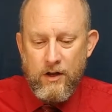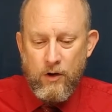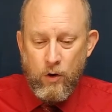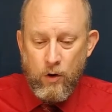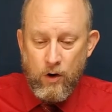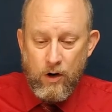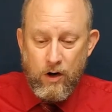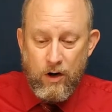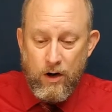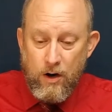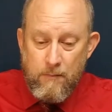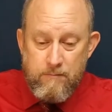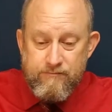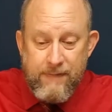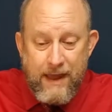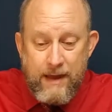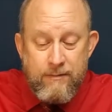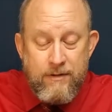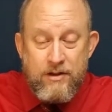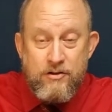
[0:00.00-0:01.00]
Or
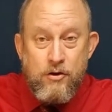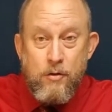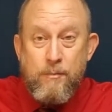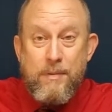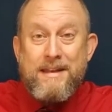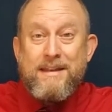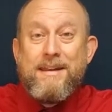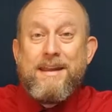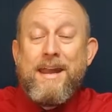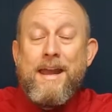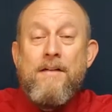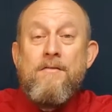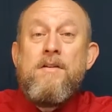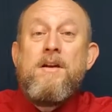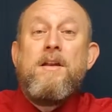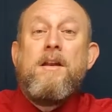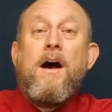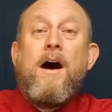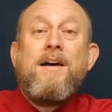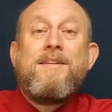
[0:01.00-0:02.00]
maybe you've been
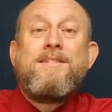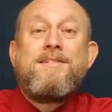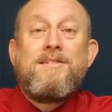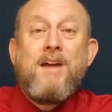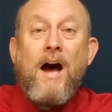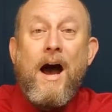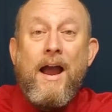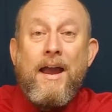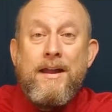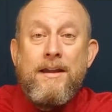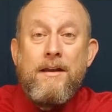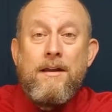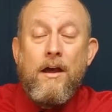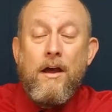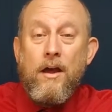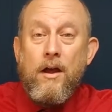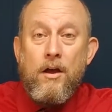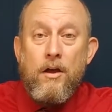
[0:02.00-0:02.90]
given, assigned